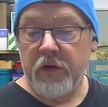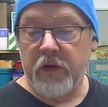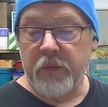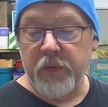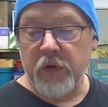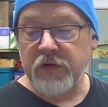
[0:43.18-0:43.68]

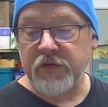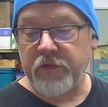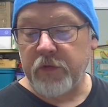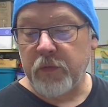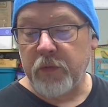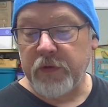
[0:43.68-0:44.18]
The
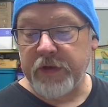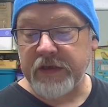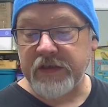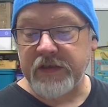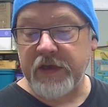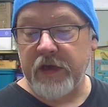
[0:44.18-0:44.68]
boastful will not
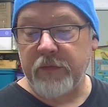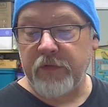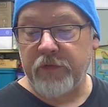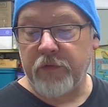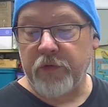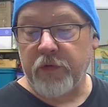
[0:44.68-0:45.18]
stand
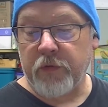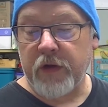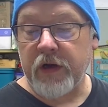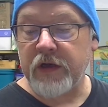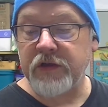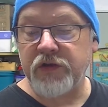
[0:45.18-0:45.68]
before your
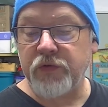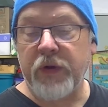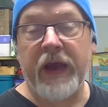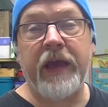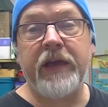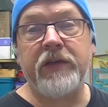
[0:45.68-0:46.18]
eyes. You
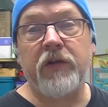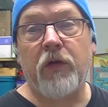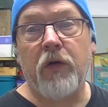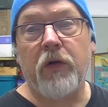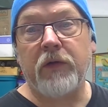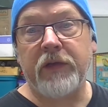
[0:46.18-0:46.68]
hate
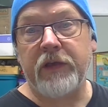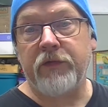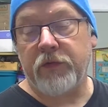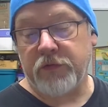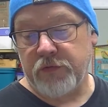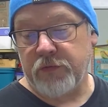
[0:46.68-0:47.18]
all
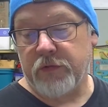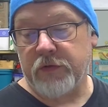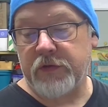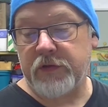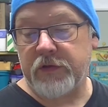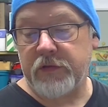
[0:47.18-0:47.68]

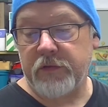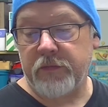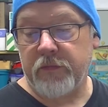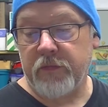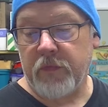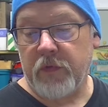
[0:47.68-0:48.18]
evildoers.
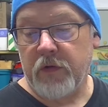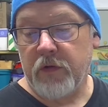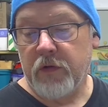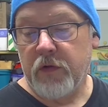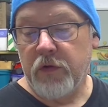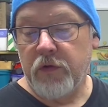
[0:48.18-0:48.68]

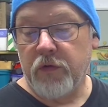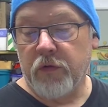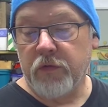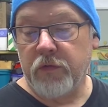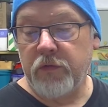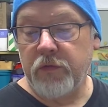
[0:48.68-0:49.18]

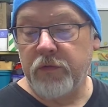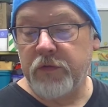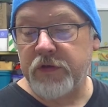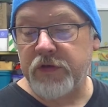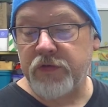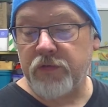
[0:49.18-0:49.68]
You
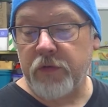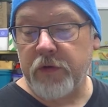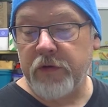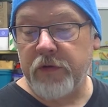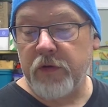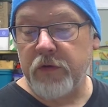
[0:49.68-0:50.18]

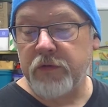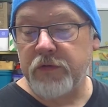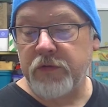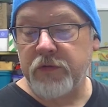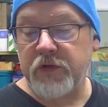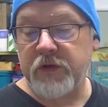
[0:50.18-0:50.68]
destroy
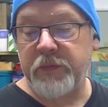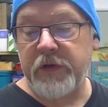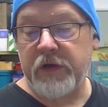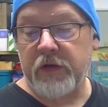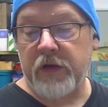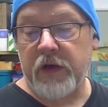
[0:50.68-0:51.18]
those who
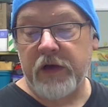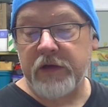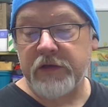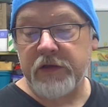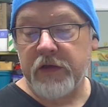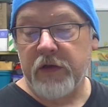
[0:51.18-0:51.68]
speak
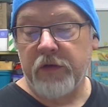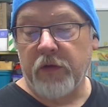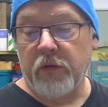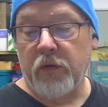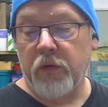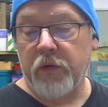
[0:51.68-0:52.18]
lies. The
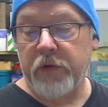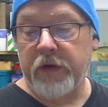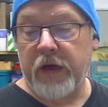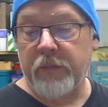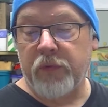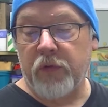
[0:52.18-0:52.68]
Lord
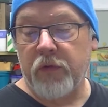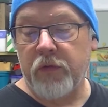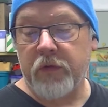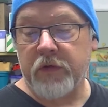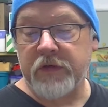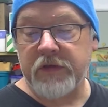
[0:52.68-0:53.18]

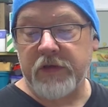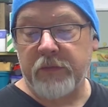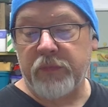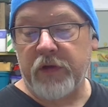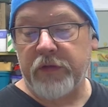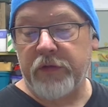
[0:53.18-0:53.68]
abhors the
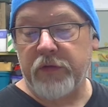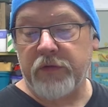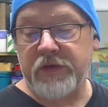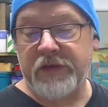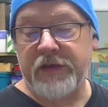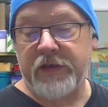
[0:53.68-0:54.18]

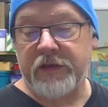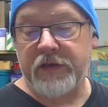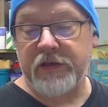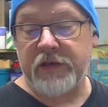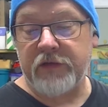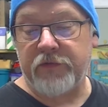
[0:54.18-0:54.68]
bloodthirsty and
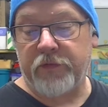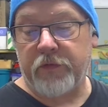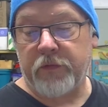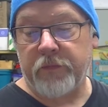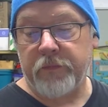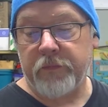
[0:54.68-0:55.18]
deceitful.